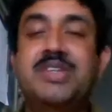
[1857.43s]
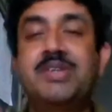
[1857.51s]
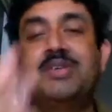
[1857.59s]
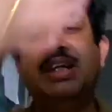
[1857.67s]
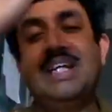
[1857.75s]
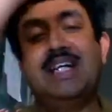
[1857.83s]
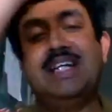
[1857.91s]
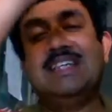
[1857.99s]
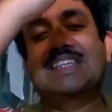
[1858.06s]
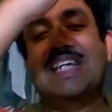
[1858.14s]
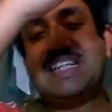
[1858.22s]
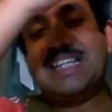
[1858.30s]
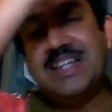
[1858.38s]
So
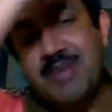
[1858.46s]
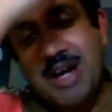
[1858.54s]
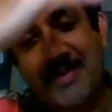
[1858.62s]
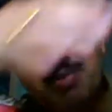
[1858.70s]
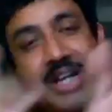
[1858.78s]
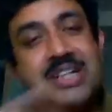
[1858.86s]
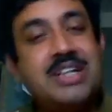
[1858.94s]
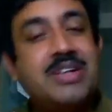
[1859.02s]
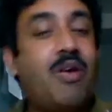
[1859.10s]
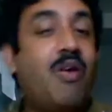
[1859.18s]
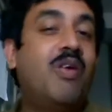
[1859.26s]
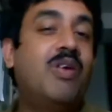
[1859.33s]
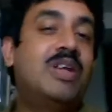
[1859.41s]
it's getting vibrated
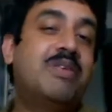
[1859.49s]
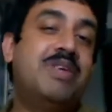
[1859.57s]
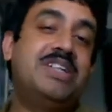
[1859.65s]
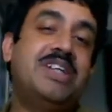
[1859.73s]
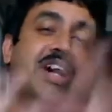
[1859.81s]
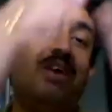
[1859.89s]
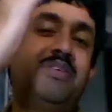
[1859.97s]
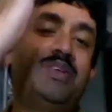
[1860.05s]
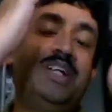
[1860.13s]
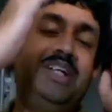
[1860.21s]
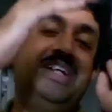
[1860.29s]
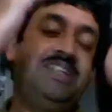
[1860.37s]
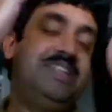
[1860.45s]
all the way down
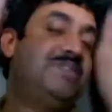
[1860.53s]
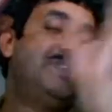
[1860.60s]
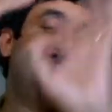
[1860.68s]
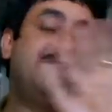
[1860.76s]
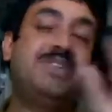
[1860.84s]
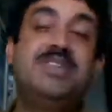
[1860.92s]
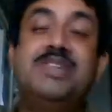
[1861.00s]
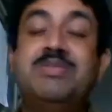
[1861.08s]
in different